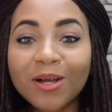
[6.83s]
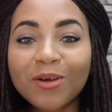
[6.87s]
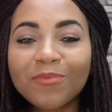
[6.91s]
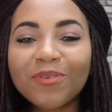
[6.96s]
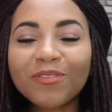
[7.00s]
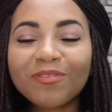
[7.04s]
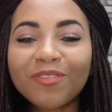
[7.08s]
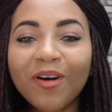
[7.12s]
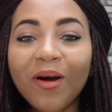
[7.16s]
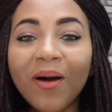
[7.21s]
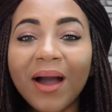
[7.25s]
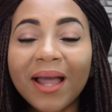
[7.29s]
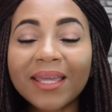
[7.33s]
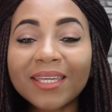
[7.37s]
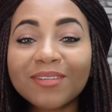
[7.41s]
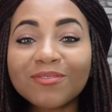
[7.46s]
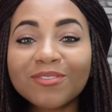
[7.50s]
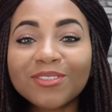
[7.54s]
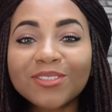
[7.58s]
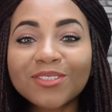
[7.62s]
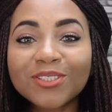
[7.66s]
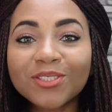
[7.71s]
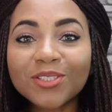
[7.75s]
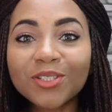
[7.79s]
Before I
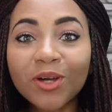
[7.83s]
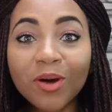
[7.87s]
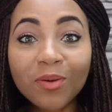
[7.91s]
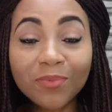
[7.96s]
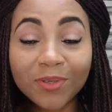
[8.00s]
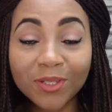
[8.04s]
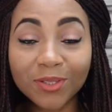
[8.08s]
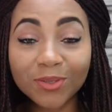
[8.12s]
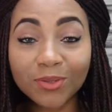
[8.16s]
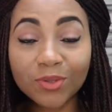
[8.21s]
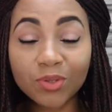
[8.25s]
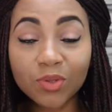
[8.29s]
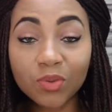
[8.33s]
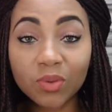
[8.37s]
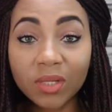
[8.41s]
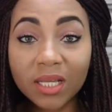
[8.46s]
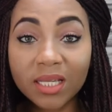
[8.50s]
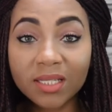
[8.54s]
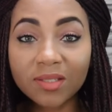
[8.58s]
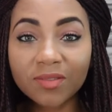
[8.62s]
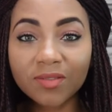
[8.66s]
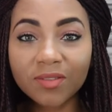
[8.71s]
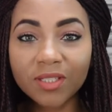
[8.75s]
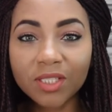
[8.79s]
even jump into
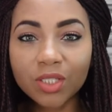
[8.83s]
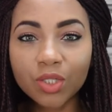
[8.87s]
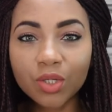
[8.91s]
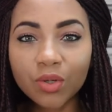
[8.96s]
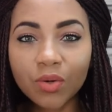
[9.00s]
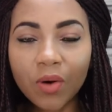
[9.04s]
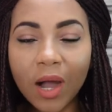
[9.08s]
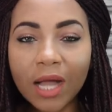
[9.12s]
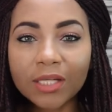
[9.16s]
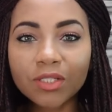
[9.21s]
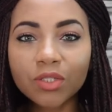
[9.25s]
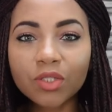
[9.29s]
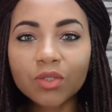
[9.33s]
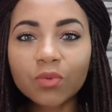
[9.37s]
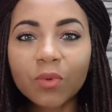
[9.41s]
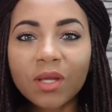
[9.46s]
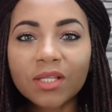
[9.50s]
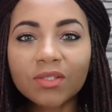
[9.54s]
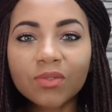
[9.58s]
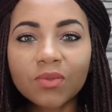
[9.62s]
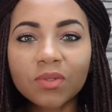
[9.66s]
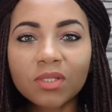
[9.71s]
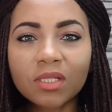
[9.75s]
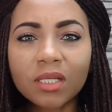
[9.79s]
today's video, I just
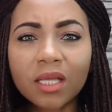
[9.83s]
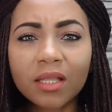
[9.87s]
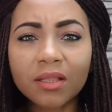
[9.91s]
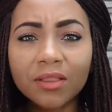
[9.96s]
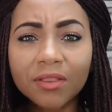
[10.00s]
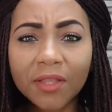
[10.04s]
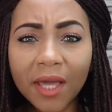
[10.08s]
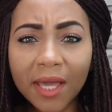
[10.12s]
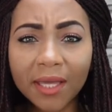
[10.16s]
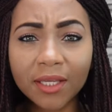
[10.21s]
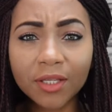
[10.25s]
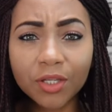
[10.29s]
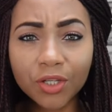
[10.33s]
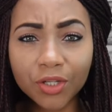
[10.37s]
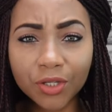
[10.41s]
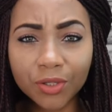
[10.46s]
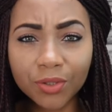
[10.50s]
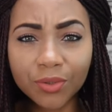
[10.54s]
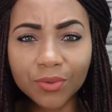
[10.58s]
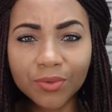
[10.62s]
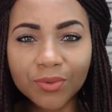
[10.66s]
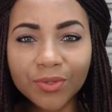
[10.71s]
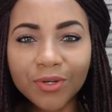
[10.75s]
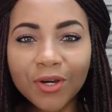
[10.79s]
want to say thank
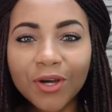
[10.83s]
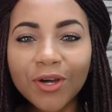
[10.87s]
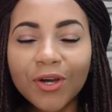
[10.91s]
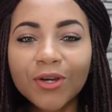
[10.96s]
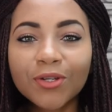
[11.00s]
you